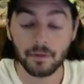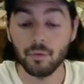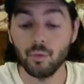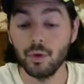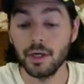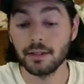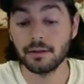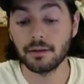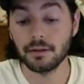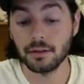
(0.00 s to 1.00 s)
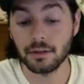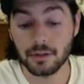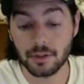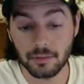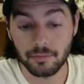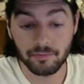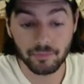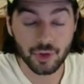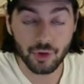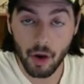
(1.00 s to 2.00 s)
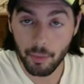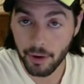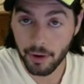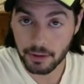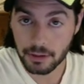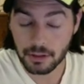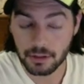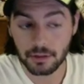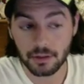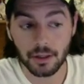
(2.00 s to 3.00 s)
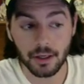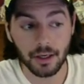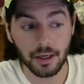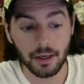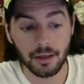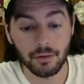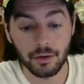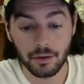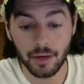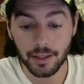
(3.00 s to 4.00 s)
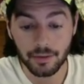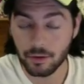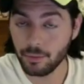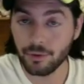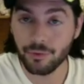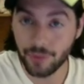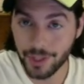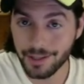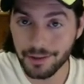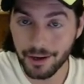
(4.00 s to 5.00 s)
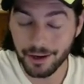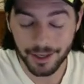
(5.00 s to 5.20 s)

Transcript: with some strawberries and a little and a little bit of fig in there.